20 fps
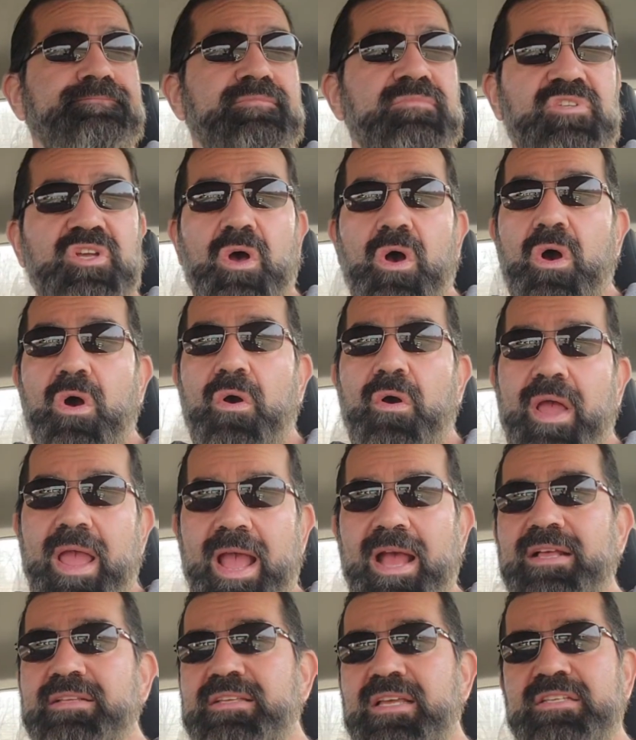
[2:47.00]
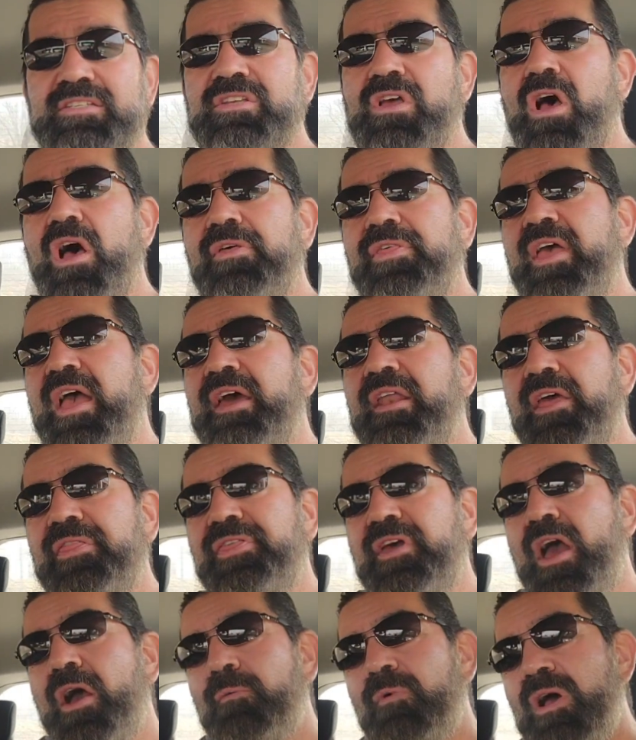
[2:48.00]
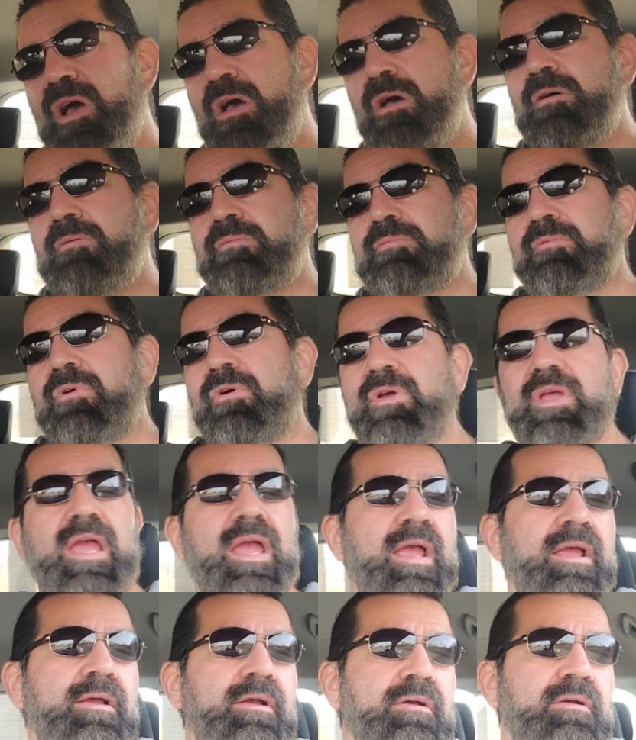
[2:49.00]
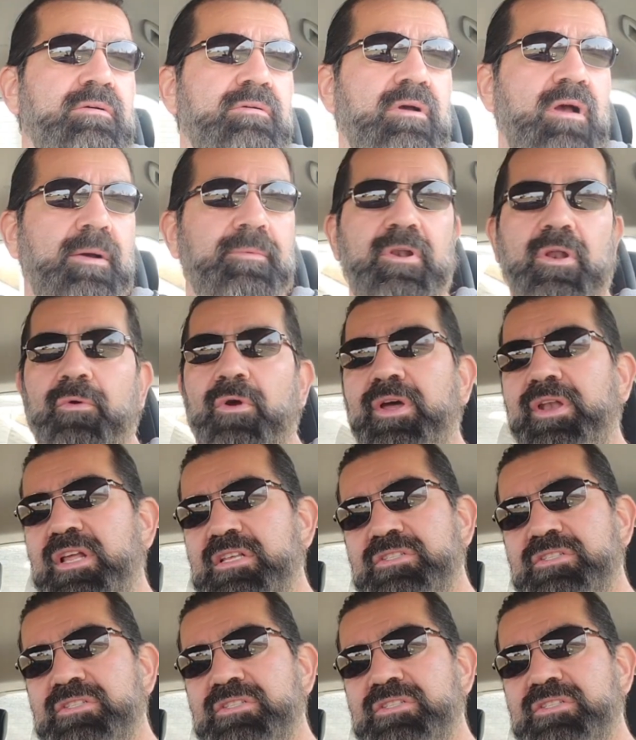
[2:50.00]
So as I saw that, I thought, well, okay, I'm gonna run.